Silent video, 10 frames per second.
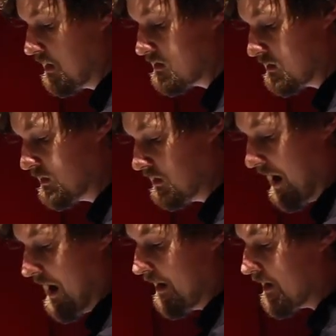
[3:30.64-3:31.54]
it's a little
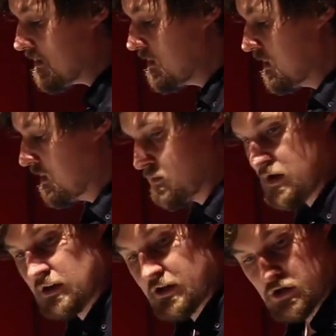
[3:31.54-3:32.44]
harder, but
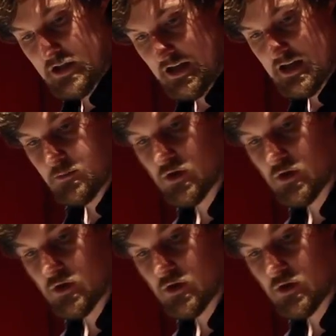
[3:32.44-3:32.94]
you literally end up